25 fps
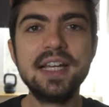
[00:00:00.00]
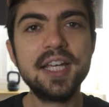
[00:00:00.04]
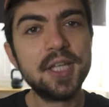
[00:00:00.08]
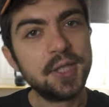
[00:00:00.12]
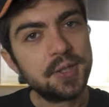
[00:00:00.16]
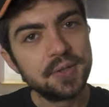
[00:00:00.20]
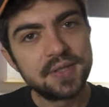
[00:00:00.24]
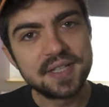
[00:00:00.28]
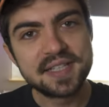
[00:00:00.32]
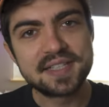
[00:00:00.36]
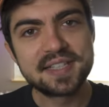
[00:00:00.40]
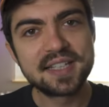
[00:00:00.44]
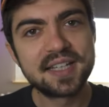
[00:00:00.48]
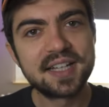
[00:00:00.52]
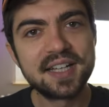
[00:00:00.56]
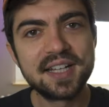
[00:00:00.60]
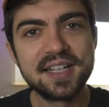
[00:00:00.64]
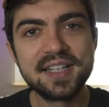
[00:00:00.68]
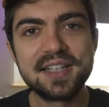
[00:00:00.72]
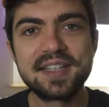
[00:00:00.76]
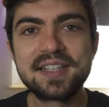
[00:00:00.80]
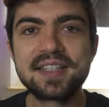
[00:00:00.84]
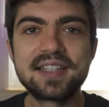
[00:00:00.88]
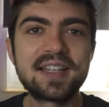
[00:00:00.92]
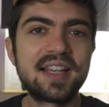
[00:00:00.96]
You
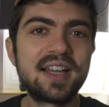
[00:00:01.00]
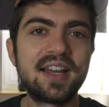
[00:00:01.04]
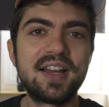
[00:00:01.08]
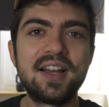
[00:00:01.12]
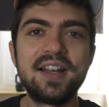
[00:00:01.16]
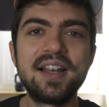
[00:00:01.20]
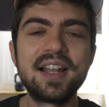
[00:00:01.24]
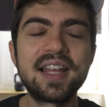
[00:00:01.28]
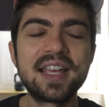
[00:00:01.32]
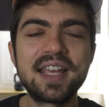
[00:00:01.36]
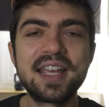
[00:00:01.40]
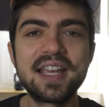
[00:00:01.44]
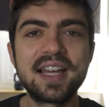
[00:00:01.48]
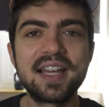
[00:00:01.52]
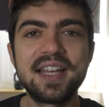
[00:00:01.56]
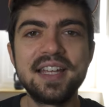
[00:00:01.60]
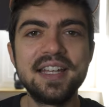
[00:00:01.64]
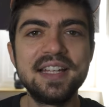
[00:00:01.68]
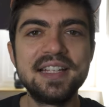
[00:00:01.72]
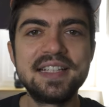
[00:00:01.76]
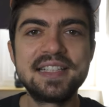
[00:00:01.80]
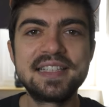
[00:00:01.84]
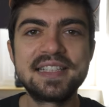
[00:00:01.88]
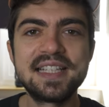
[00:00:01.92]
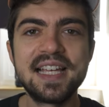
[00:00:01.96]
decide, uh, like
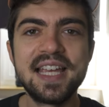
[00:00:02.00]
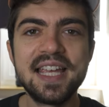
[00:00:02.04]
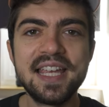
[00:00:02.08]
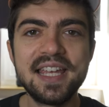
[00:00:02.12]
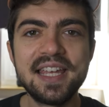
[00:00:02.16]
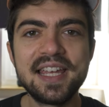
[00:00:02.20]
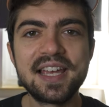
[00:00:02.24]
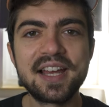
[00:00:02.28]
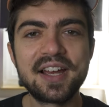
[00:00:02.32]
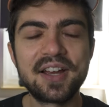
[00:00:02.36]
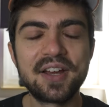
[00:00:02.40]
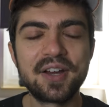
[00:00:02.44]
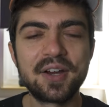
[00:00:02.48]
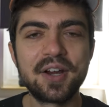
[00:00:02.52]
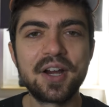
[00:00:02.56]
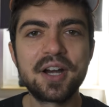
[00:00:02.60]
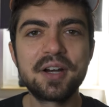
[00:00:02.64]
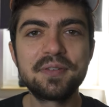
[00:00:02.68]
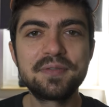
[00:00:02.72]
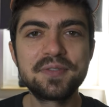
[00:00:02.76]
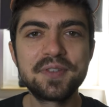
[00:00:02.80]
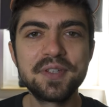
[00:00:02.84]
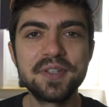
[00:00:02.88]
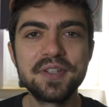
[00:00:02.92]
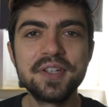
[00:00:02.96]
I say uh,
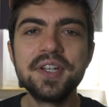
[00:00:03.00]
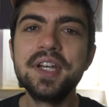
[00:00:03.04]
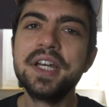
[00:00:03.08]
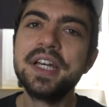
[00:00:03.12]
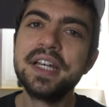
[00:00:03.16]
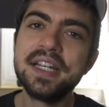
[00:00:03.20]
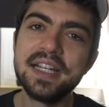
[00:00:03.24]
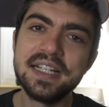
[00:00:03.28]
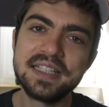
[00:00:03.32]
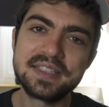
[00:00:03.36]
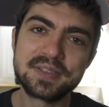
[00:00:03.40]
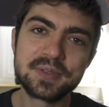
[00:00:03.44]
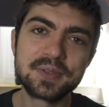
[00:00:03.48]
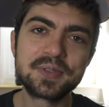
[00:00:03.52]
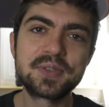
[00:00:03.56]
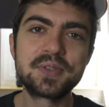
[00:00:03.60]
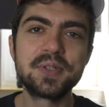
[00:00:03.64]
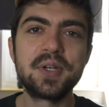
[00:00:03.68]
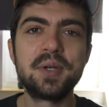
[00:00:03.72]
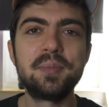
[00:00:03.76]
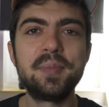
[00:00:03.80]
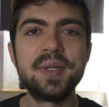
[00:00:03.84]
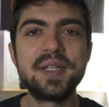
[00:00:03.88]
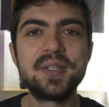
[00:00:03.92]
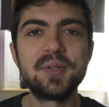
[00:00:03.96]
often, it's also
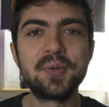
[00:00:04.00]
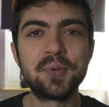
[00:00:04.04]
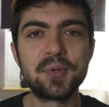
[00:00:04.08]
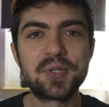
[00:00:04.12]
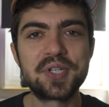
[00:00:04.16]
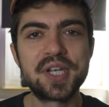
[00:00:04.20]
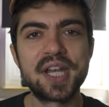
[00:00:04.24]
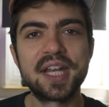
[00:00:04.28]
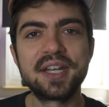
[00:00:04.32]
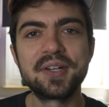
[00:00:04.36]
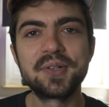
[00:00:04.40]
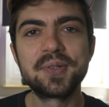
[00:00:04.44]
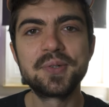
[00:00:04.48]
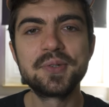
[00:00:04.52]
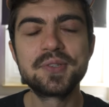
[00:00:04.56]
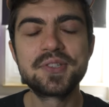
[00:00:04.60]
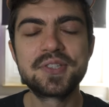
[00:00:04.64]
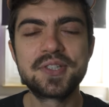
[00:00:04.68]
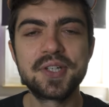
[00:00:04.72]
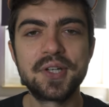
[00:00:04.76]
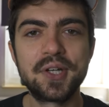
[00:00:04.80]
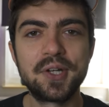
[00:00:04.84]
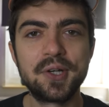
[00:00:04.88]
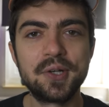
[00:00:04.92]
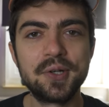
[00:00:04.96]
a bit your channel,
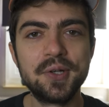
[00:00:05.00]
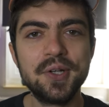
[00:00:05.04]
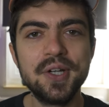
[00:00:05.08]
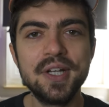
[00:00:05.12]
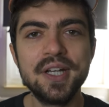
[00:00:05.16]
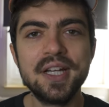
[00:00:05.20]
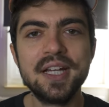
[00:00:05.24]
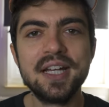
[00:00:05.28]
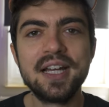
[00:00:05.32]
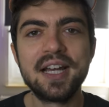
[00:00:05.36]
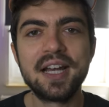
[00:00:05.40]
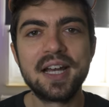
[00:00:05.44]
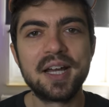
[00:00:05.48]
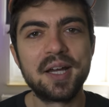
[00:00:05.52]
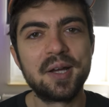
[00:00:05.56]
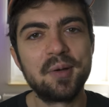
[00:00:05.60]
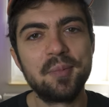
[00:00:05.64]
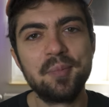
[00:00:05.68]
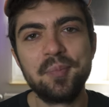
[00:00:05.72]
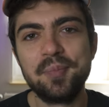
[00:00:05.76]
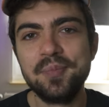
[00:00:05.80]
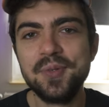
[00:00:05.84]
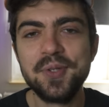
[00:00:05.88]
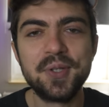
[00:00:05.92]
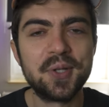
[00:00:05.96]
so
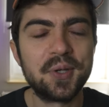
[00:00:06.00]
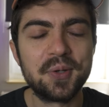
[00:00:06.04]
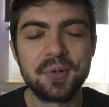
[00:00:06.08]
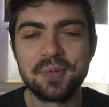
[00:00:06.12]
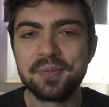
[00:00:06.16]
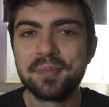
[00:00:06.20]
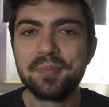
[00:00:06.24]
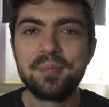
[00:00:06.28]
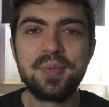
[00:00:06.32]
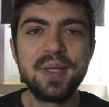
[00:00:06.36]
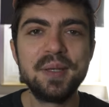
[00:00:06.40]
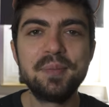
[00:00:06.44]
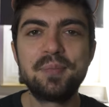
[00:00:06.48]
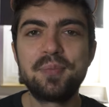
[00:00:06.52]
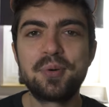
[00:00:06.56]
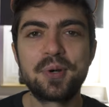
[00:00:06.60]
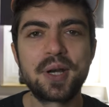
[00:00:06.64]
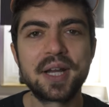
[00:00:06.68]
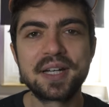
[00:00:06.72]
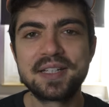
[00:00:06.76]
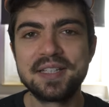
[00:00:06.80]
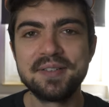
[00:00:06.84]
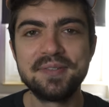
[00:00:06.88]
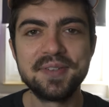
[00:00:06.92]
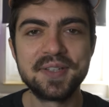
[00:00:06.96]
uh, you know, be
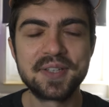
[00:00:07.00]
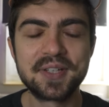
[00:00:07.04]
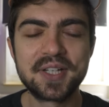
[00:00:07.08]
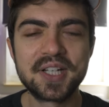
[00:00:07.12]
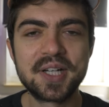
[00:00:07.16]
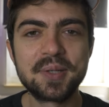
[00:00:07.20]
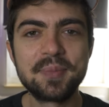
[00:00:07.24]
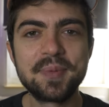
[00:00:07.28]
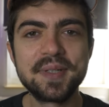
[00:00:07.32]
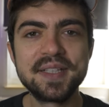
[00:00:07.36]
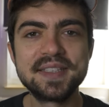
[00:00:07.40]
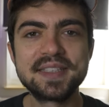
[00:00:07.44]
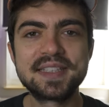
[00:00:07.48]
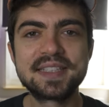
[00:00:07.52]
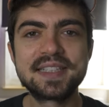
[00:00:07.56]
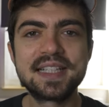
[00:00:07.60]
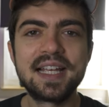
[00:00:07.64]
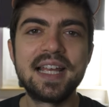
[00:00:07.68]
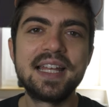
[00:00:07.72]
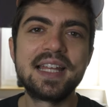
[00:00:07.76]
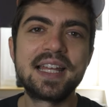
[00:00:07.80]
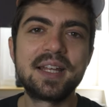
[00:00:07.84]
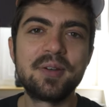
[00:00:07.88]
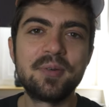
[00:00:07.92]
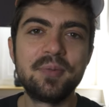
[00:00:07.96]
proactive in the comments
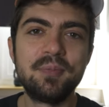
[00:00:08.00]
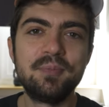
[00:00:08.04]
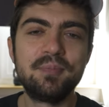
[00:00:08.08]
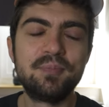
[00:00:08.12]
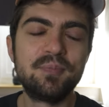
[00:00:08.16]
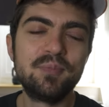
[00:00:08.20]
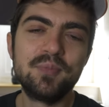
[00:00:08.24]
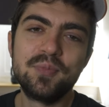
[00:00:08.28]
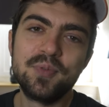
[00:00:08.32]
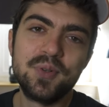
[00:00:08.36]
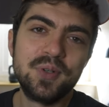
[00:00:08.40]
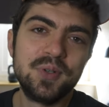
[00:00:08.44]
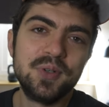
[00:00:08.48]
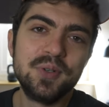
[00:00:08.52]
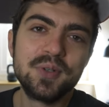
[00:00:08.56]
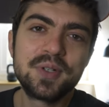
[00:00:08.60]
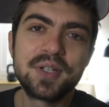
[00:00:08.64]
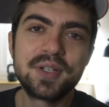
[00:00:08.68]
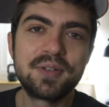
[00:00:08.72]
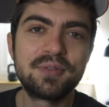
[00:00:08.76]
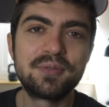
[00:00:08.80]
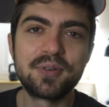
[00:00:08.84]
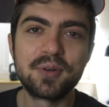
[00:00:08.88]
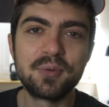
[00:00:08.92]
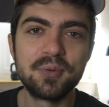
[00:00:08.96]
and I
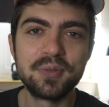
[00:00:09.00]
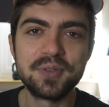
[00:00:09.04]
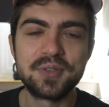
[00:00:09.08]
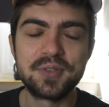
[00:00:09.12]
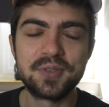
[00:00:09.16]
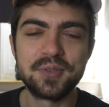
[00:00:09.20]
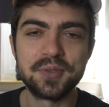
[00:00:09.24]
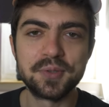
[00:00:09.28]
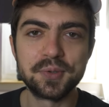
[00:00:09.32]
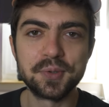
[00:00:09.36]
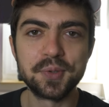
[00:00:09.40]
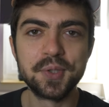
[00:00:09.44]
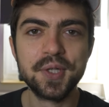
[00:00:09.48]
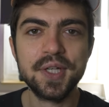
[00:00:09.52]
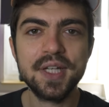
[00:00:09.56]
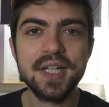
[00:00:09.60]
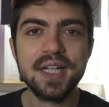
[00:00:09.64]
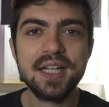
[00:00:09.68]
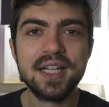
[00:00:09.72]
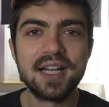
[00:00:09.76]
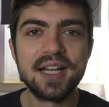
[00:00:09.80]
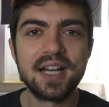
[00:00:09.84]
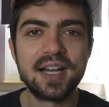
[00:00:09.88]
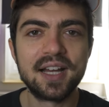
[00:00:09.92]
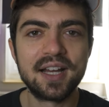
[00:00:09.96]
look forward to
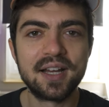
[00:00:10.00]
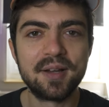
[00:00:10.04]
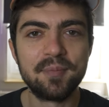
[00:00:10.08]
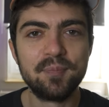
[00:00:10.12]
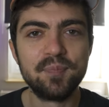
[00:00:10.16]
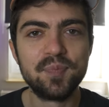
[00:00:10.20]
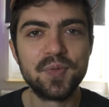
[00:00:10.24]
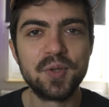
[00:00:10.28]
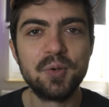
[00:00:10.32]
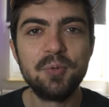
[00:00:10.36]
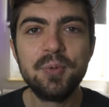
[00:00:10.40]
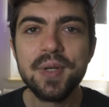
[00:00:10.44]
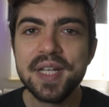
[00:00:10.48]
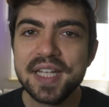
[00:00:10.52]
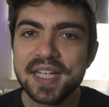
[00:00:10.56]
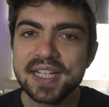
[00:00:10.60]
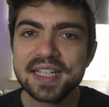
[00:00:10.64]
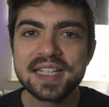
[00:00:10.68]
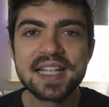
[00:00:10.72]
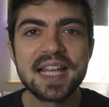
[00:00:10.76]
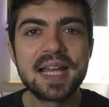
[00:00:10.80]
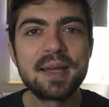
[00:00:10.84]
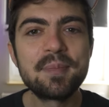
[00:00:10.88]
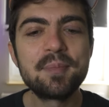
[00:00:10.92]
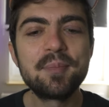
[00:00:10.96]
um,
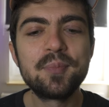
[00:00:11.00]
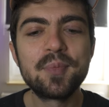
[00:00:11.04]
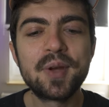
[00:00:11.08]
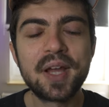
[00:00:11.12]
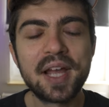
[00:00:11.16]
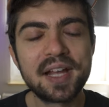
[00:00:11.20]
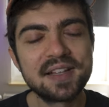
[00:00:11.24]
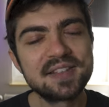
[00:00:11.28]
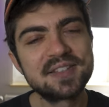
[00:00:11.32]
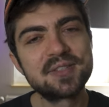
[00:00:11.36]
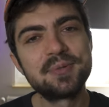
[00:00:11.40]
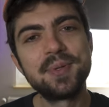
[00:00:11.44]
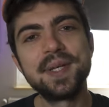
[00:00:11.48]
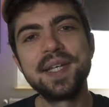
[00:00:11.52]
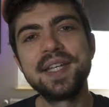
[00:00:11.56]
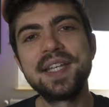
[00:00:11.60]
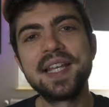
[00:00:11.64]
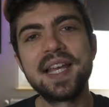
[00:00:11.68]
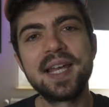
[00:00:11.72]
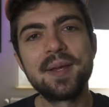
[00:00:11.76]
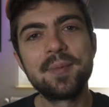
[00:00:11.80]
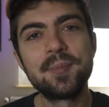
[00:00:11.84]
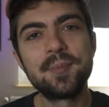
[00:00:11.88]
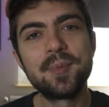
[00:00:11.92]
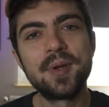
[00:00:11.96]
reading them, answering
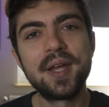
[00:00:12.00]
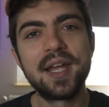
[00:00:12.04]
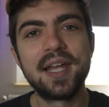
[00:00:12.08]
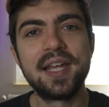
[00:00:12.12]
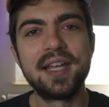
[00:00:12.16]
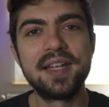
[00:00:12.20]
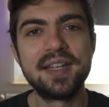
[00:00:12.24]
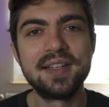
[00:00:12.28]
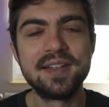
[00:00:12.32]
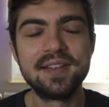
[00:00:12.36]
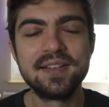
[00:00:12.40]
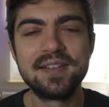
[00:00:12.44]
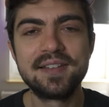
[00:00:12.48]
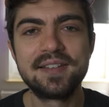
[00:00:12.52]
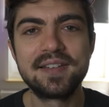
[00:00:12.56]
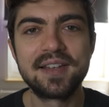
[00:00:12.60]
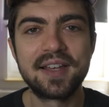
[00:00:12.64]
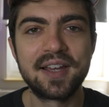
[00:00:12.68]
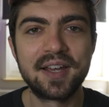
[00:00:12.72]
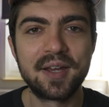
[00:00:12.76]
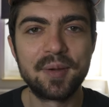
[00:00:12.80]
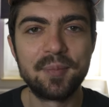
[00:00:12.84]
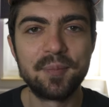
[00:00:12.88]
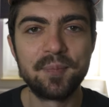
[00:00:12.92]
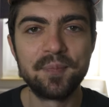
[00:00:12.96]
them, and
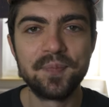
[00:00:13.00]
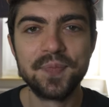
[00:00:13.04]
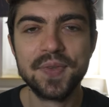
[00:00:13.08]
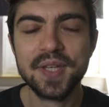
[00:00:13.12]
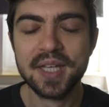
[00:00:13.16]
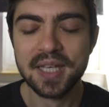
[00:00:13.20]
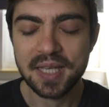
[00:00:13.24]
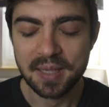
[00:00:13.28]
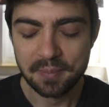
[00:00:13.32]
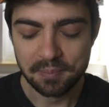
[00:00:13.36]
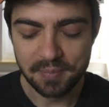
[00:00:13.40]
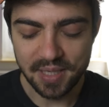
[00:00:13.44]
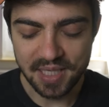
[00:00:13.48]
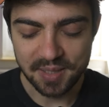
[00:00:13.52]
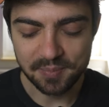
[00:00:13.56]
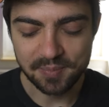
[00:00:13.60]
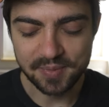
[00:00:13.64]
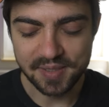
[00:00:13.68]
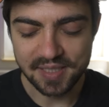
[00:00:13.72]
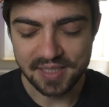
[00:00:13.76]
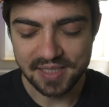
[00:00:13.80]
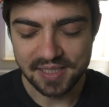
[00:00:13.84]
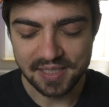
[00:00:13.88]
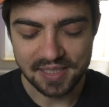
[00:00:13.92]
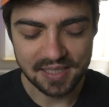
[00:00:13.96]
um,
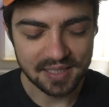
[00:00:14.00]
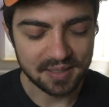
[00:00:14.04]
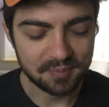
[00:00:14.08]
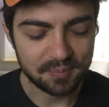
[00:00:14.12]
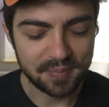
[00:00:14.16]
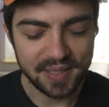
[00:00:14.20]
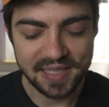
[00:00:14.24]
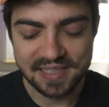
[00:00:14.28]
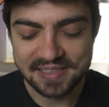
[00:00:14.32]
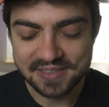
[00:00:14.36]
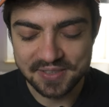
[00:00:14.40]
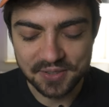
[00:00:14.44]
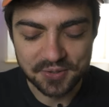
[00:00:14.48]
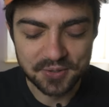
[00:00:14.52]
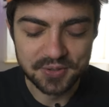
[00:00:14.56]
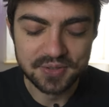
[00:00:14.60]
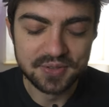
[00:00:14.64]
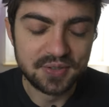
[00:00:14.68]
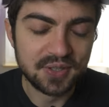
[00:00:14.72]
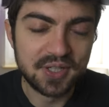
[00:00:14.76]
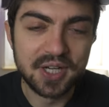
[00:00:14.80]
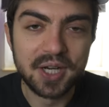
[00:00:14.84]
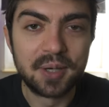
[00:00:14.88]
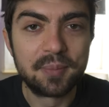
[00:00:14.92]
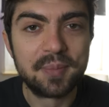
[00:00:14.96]
maybe based on
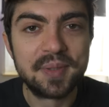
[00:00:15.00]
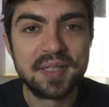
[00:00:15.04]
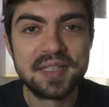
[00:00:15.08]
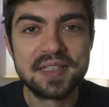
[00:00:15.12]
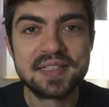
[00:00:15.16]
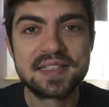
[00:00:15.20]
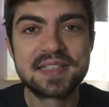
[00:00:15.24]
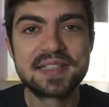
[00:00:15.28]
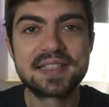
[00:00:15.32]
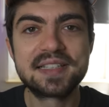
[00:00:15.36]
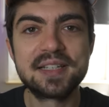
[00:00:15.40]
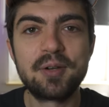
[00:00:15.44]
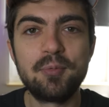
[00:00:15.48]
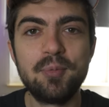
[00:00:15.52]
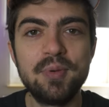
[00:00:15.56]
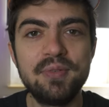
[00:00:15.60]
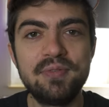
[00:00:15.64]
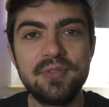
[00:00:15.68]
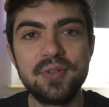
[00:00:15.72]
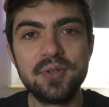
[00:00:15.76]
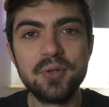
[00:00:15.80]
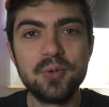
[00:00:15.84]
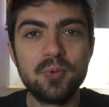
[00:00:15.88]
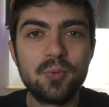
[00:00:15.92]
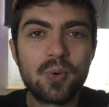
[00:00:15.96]
the comments,
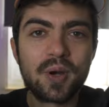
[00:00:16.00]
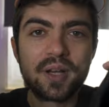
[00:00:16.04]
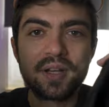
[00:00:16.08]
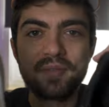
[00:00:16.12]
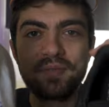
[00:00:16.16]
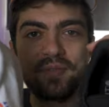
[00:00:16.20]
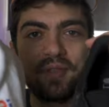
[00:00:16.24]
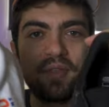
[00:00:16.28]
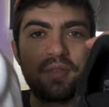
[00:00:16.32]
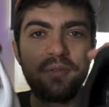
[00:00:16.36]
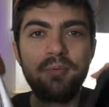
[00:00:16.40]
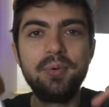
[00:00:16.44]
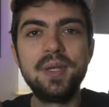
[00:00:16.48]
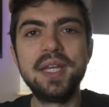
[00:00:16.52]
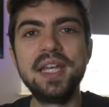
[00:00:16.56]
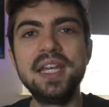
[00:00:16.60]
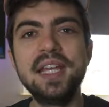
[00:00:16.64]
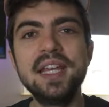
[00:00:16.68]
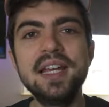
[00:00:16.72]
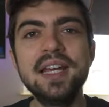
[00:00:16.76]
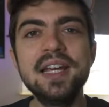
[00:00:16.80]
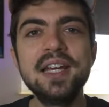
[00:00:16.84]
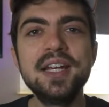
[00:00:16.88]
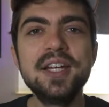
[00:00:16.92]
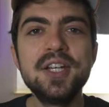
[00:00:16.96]
review one of the
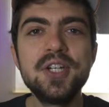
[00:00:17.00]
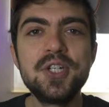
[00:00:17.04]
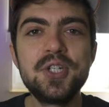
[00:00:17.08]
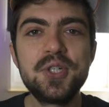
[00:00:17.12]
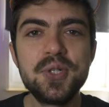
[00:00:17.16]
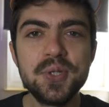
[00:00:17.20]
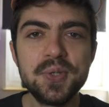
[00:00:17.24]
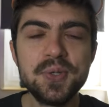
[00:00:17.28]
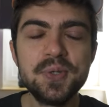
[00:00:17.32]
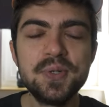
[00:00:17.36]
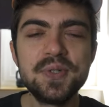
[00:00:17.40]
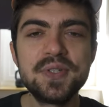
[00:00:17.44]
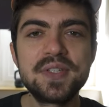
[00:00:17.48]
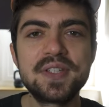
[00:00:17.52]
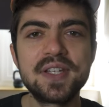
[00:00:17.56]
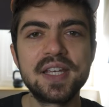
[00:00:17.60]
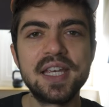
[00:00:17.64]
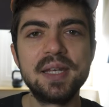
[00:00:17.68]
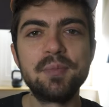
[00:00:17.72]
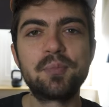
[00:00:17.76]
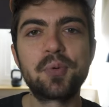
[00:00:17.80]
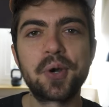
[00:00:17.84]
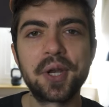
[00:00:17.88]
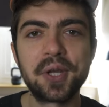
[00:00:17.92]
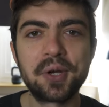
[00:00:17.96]
three shoes
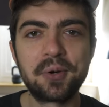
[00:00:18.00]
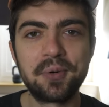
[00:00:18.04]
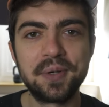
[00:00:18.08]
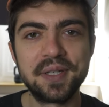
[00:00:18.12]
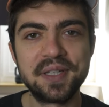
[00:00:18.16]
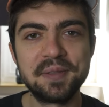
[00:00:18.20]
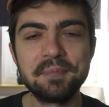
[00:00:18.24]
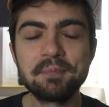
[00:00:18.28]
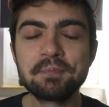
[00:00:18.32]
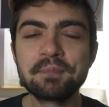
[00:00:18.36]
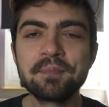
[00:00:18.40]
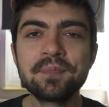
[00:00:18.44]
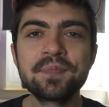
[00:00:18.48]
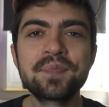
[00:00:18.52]
in priority.